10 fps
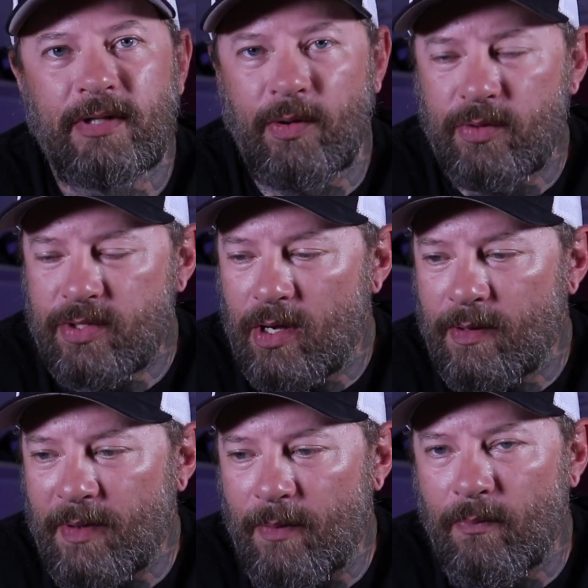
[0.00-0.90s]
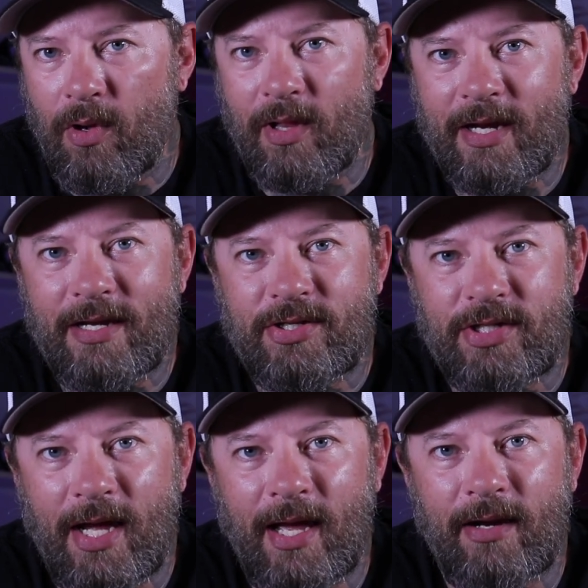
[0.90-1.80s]
Now when we're talking about mullet,
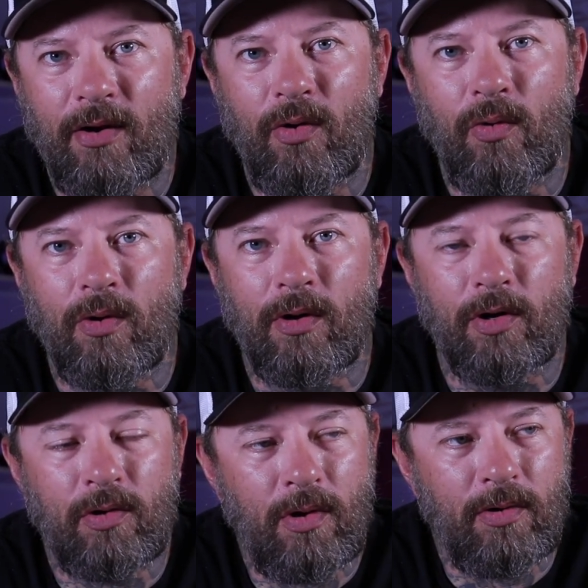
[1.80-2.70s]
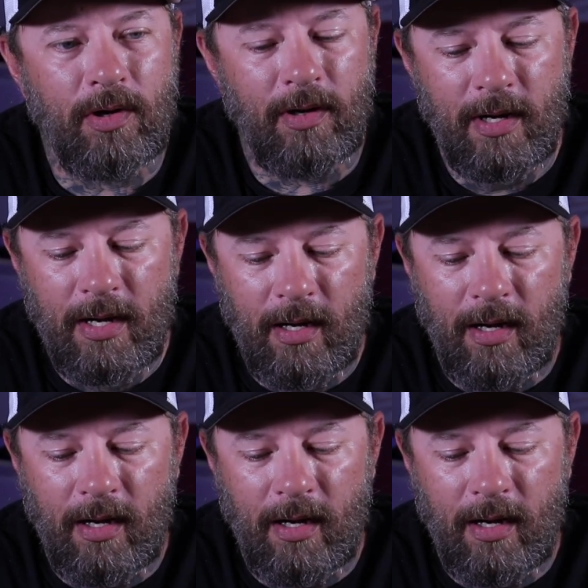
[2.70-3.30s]
shad, or croaker,